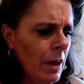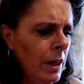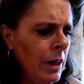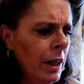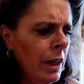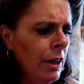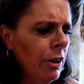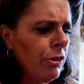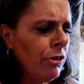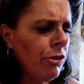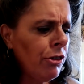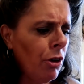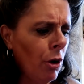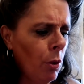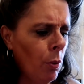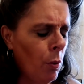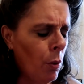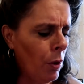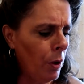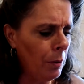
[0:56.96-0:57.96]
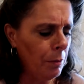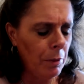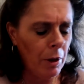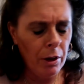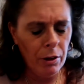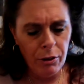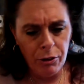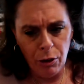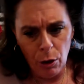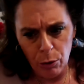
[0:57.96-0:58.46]
It is so
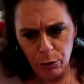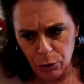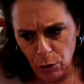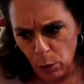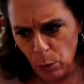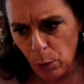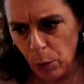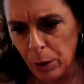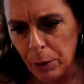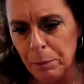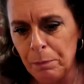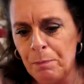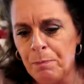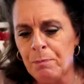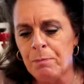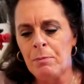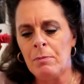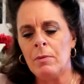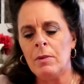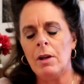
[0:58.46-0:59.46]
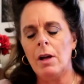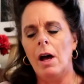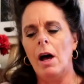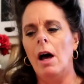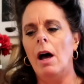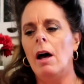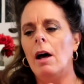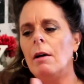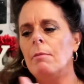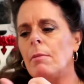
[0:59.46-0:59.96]
warm, so warm.
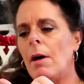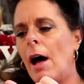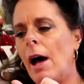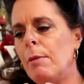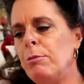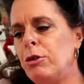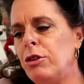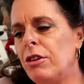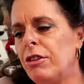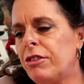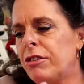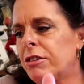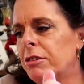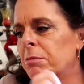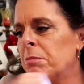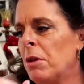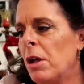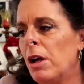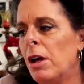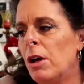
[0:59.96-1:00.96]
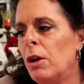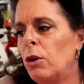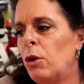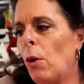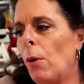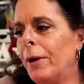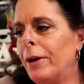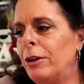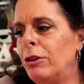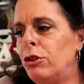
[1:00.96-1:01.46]
I'm just
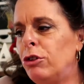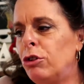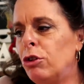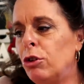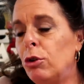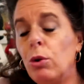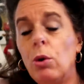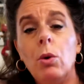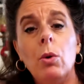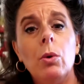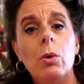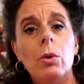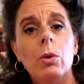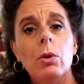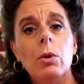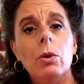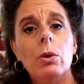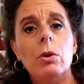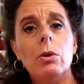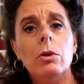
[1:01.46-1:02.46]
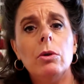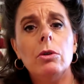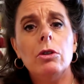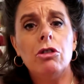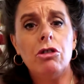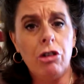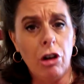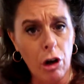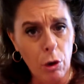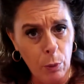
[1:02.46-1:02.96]
going to
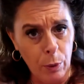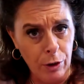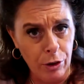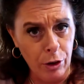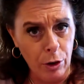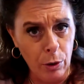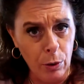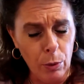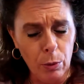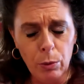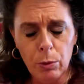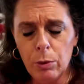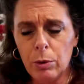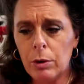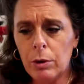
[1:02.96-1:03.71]
share with you,